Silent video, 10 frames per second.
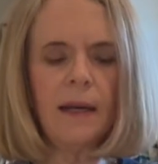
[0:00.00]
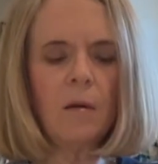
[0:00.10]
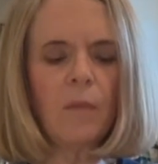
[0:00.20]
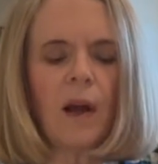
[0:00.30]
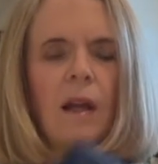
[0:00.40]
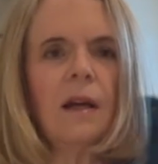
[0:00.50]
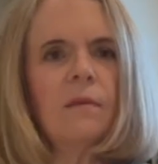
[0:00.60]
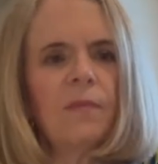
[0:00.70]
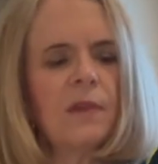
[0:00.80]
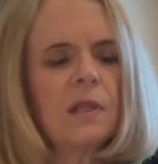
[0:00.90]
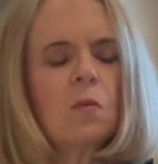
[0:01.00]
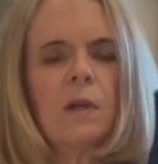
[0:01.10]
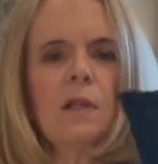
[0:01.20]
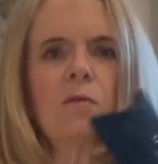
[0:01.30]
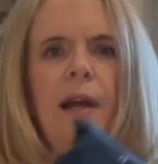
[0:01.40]
an umbrella. This
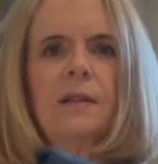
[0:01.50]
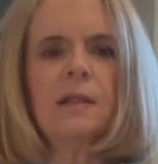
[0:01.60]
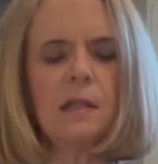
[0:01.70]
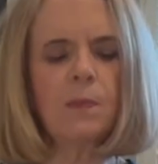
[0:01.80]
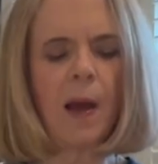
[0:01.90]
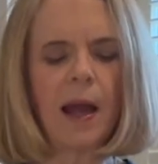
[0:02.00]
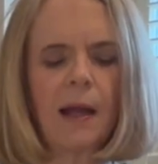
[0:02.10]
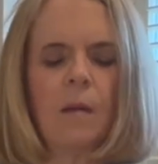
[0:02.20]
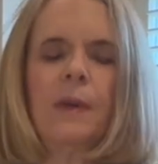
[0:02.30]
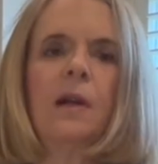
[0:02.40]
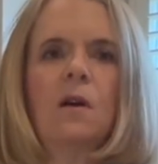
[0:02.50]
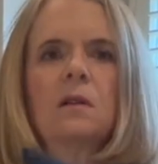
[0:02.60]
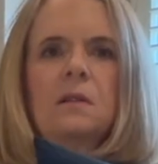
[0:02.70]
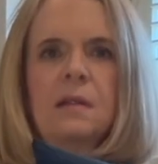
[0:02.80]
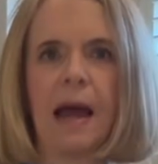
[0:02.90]
one is great. This is by a company
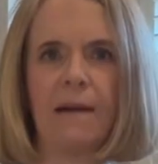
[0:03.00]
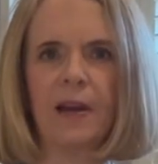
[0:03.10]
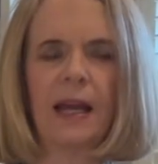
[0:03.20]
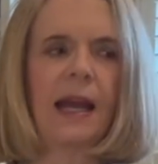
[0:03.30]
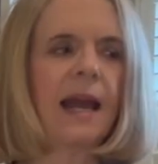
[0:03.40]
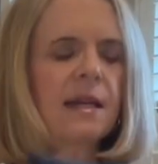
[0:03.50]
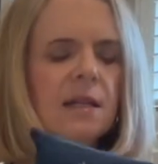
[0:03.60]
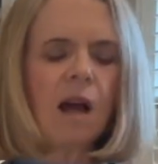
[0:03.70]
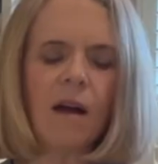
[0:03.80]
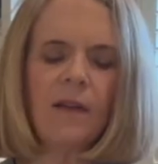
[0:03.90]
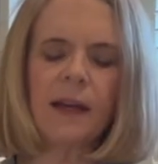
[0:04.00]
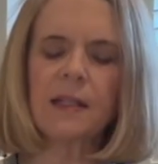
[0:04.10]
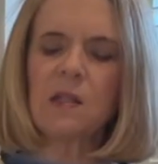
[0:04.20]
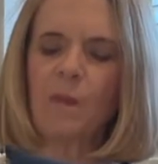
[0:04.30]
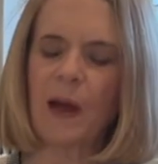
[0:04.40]
called Davik, and Davik
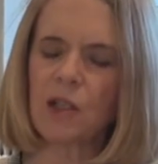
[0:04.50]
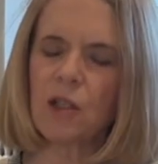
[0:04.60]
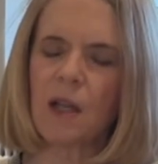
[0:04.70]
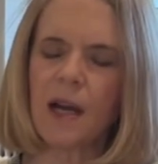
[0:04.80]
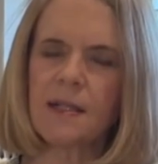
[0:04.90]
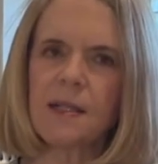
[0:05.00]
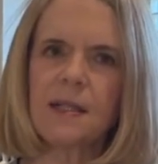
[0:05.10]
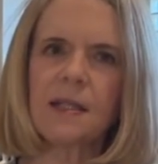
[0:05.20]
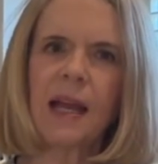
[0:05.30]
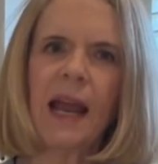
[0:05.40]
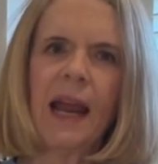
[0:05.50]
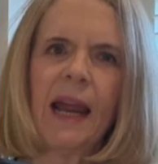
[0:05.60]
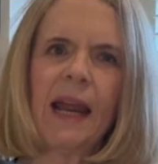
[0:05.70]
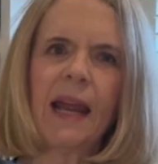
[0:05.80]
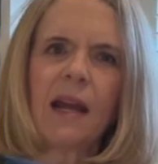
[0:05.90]
specializes
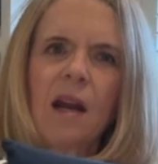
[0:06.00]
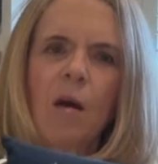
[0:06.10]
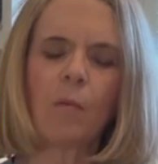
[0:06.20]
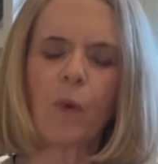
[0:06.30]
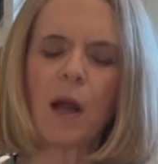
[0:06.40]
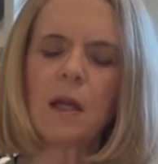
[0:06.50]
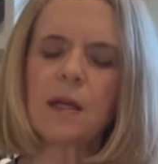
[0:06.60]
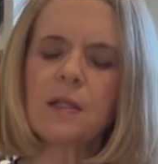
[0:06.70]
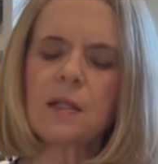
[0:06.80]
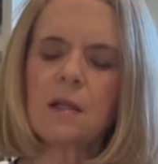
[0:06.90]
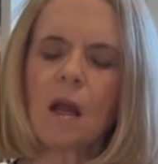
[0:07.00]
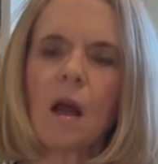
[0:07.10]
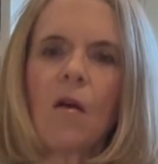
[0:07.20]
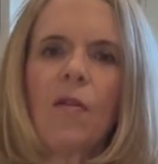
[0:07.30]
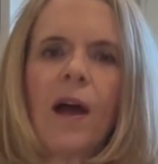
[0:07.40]
in umbrellas
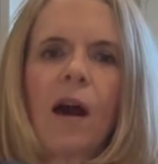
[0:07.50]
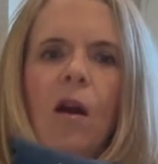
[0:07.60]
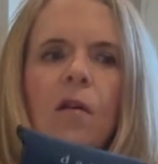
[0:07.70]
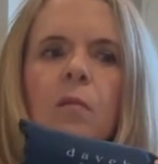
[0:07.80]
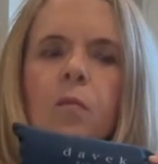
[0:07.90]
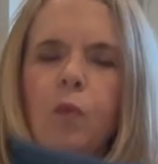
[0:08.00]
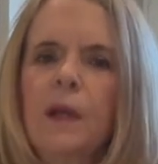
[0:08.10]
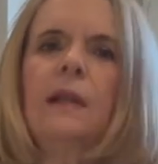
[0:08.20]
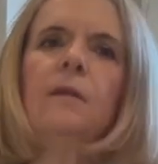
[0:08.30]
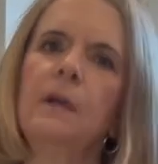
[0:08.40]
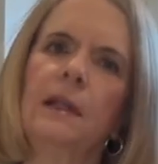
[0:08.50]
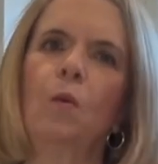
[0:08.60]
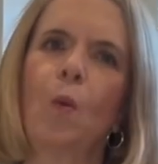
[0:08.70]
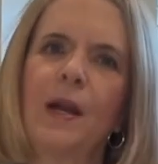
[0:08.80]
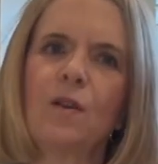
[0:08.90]
that are really, really
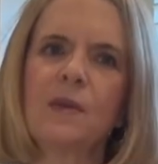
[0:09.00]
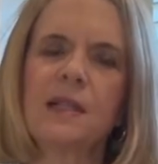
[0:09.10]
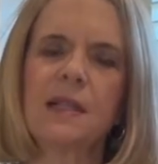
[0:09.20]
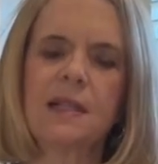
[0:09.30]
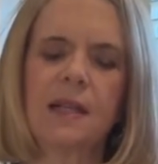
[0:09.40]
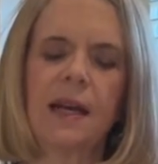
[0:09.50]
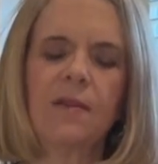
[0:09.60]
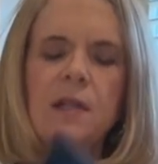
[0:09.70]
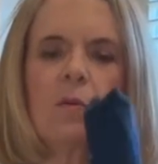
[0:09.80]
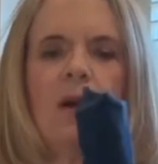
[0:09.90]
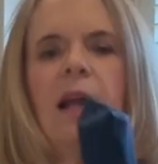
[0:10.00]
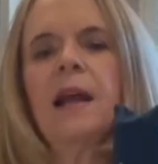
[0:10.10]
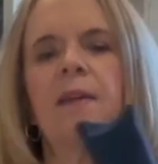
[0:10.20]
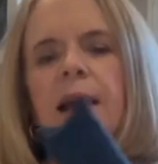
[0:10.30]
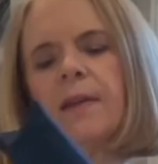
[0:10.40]
wind resistant. And this one,
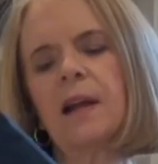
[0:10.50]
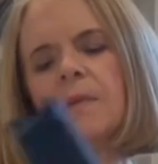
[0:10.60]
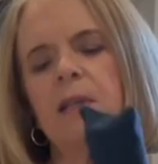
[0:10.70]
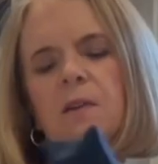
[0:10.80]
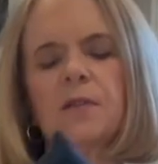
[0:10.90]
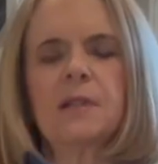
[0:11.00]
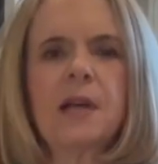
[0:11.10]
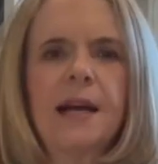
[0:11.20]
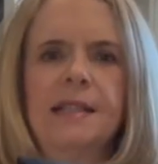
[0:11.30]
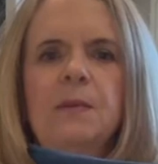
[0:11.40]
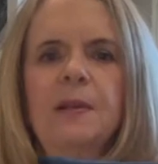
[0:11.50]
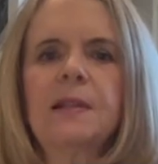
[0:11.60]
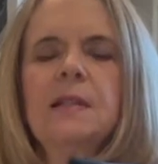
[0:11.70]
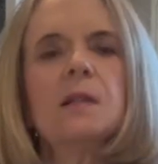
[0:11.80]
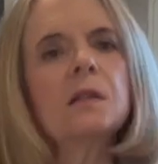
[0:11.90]
they come in different sizes, but
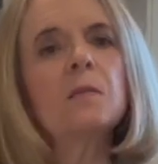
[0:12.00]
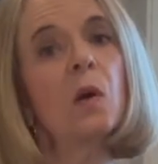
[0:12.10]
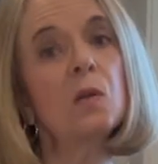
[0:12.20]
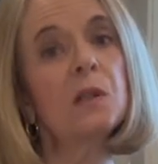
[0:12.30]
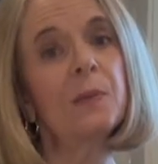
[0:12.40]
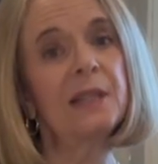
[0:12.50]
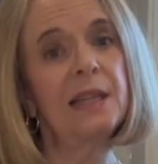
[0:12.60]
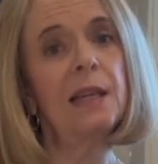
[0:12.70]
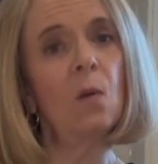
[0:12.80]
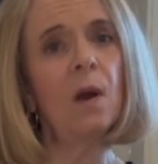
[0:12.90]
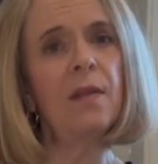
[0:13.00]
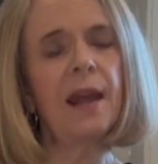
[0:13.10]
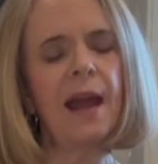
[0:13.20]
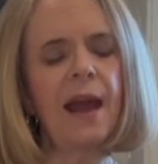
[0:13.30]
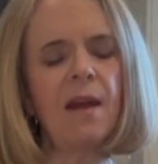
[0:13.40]
this is the most petite one
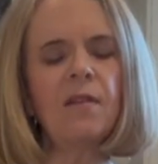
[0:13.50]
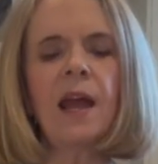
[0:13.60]
they have.